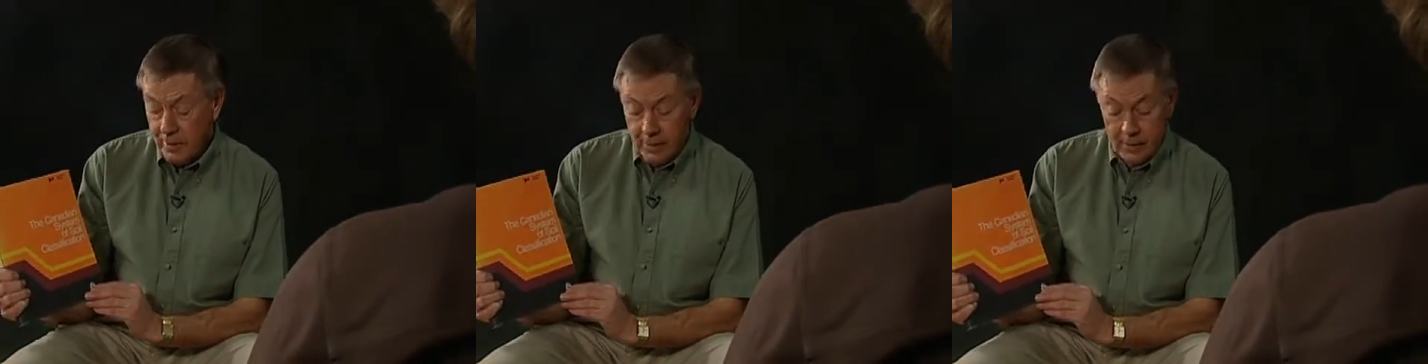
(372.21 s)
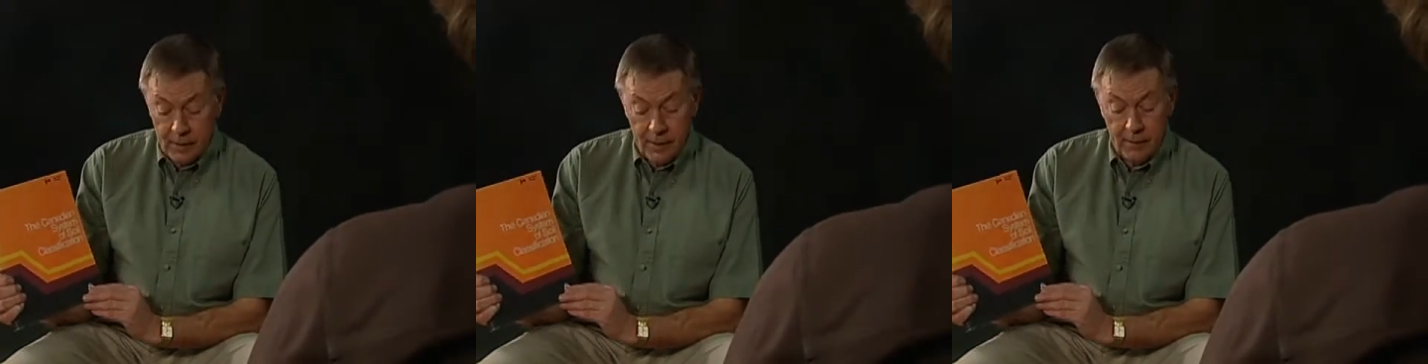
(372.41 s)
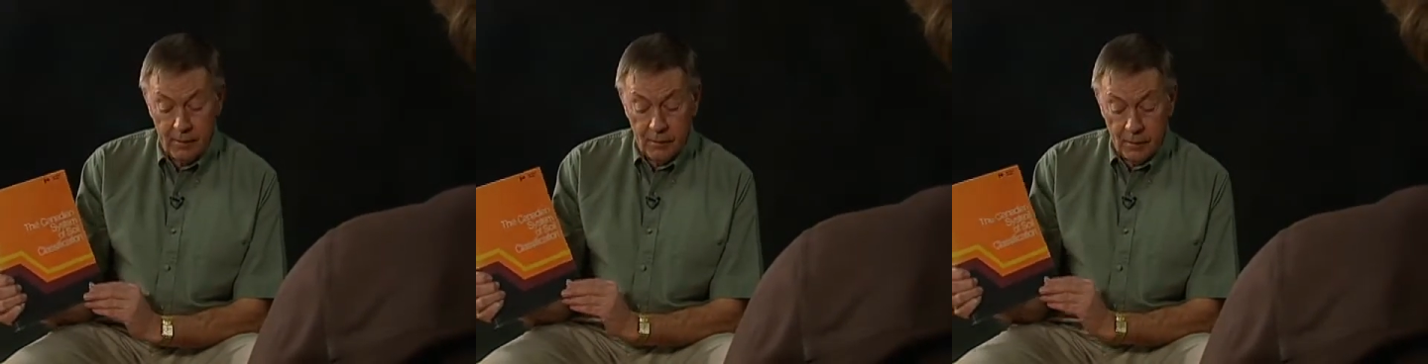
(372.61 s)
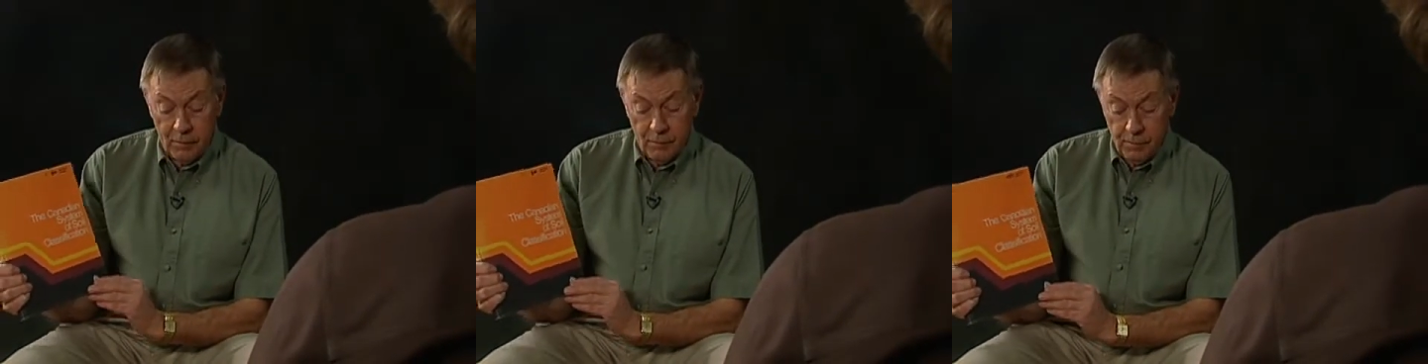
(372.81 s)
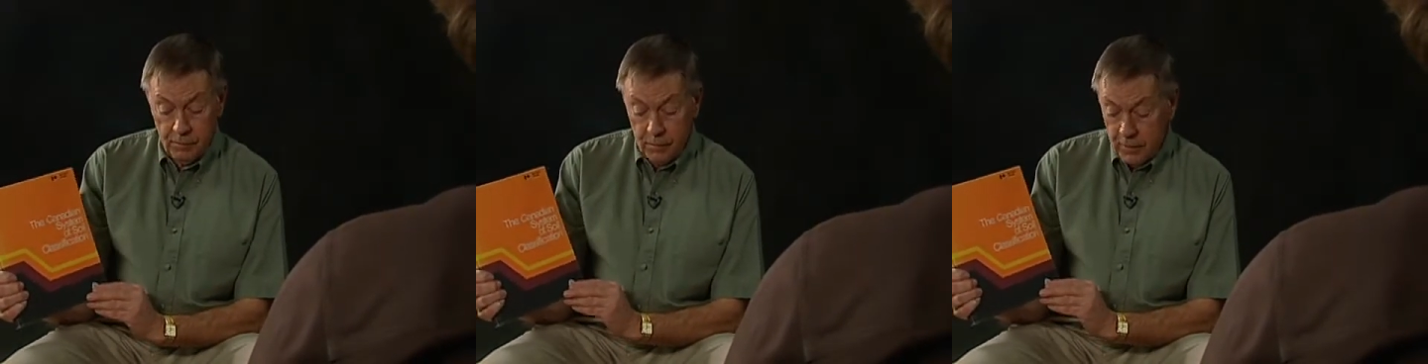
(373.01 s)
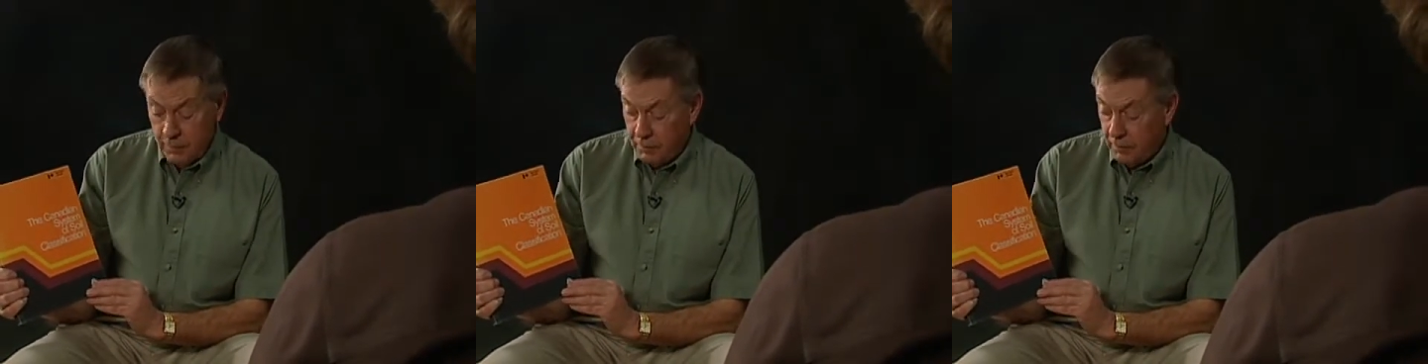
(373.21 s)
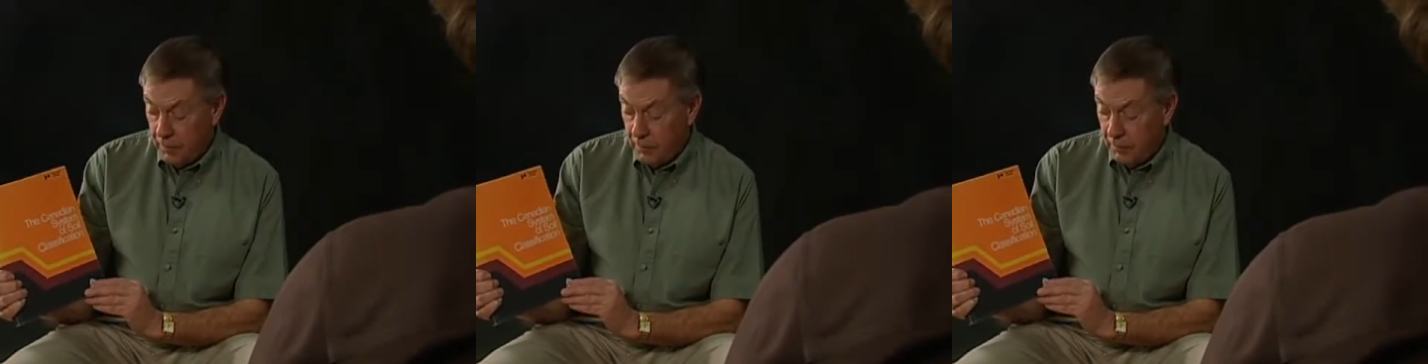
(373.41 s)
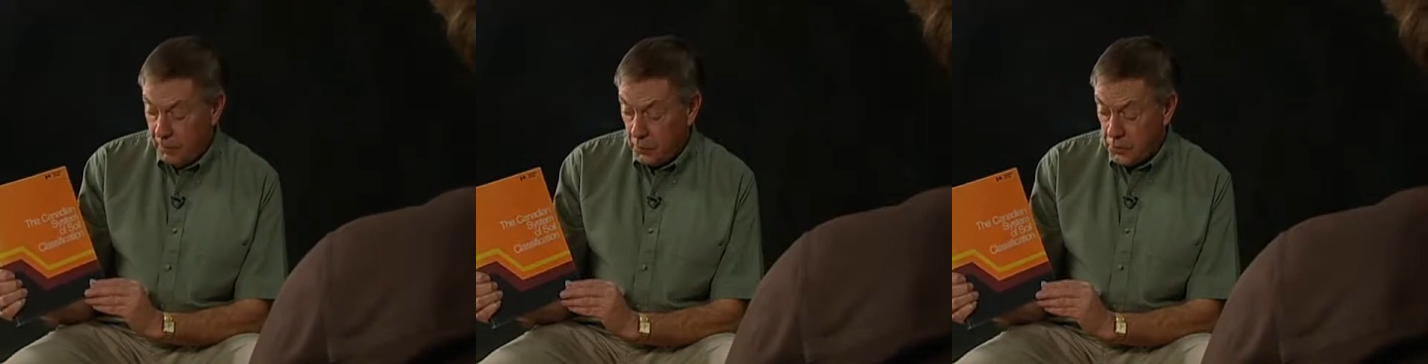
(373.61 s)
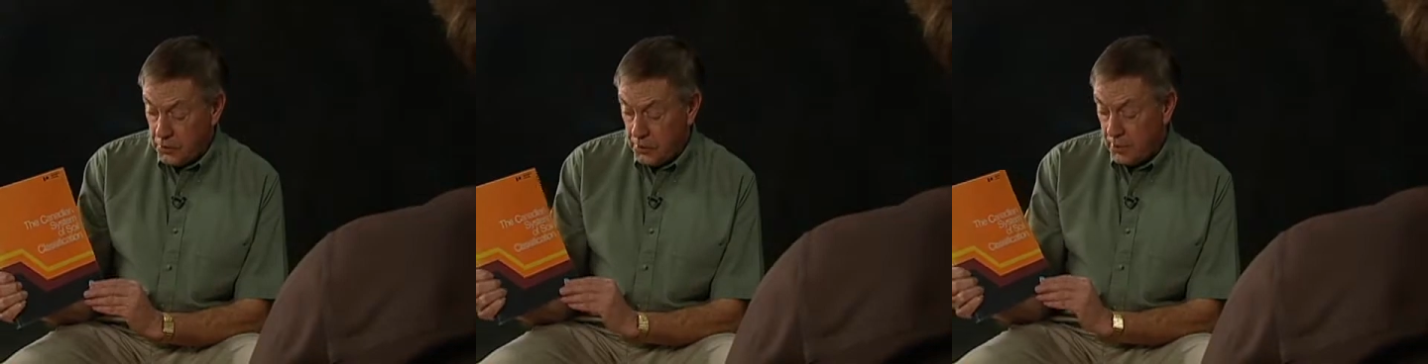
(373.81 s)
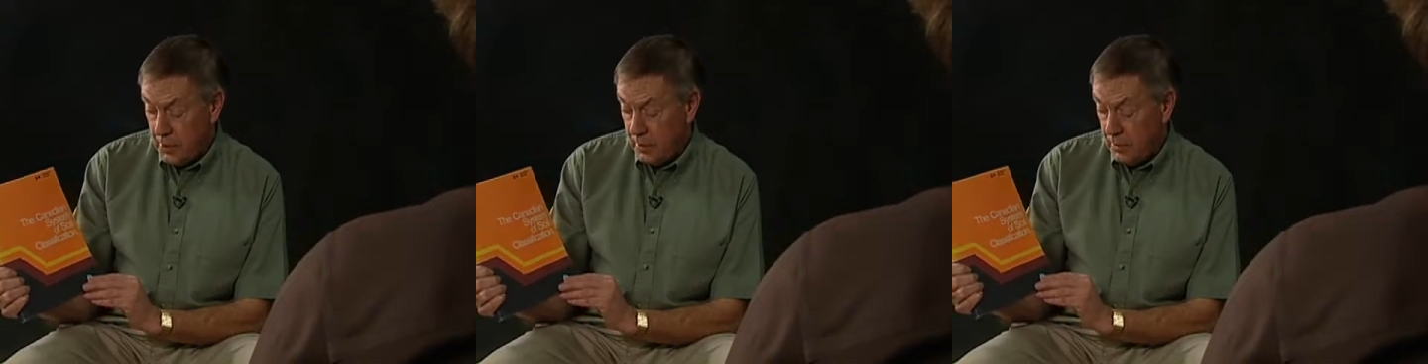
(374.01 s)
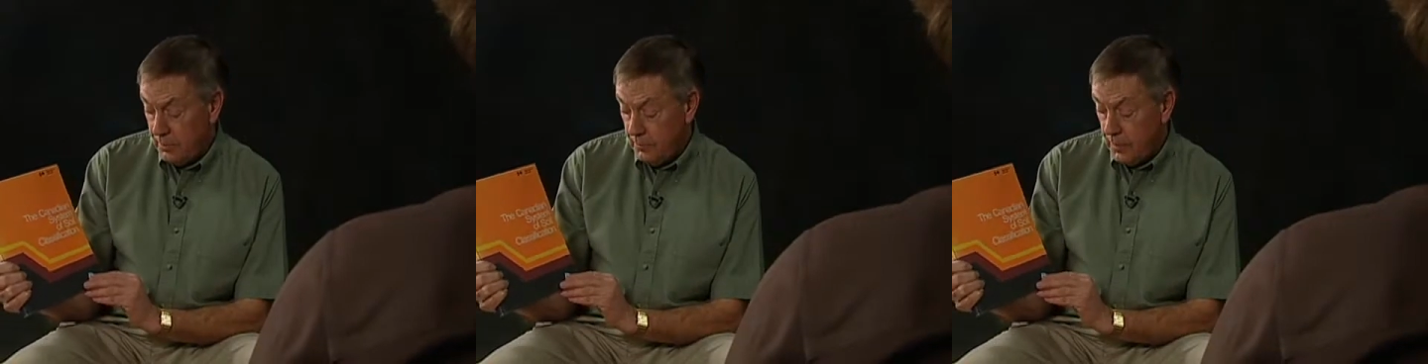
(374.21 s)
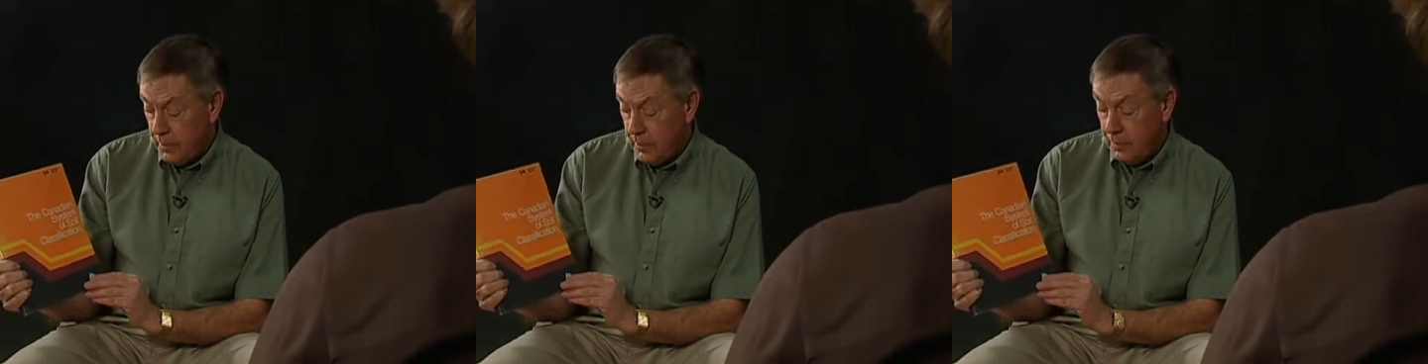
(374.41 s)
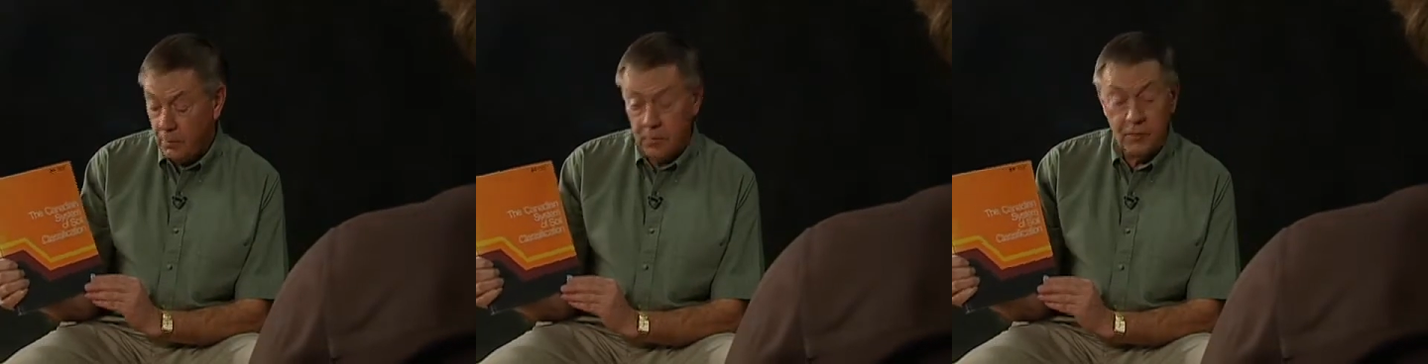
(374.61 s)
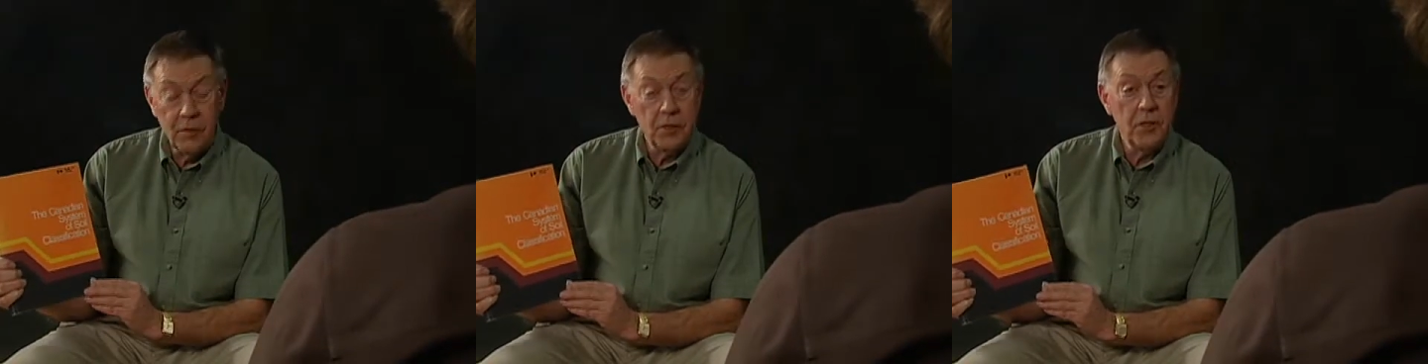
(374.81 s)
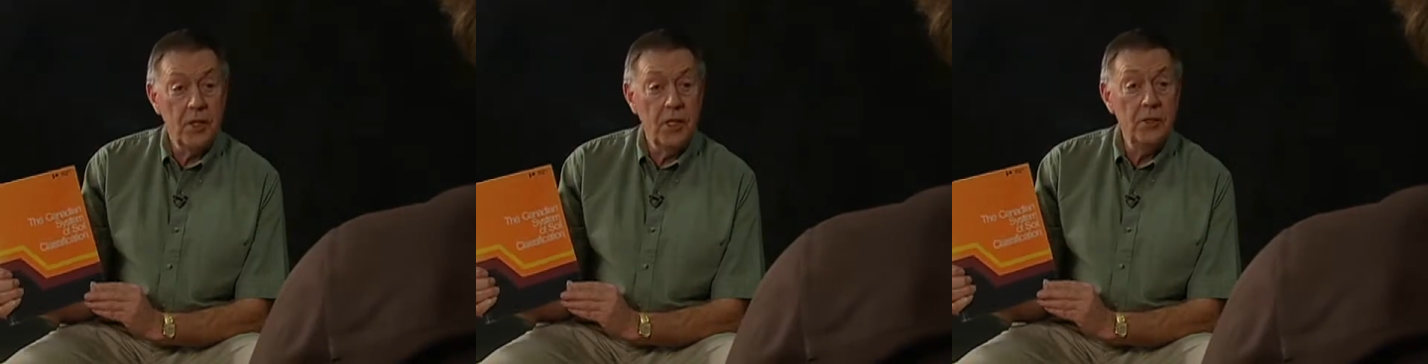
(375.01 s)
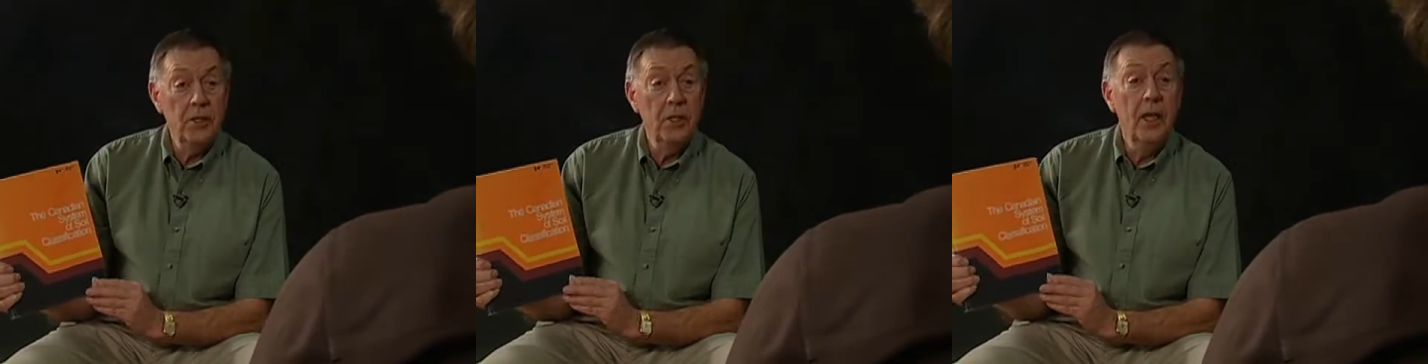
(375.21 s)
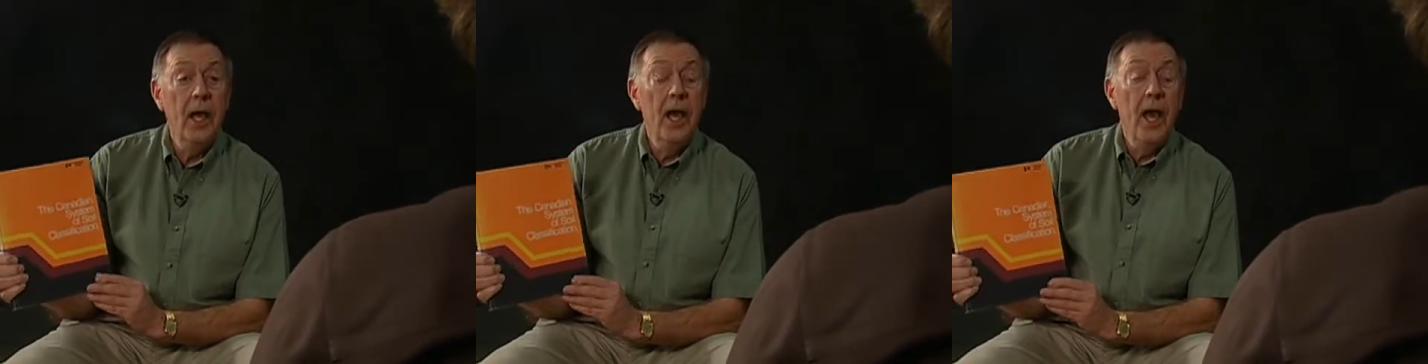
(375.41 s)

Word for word: the, the, the, the first, uh, you know, the first edition.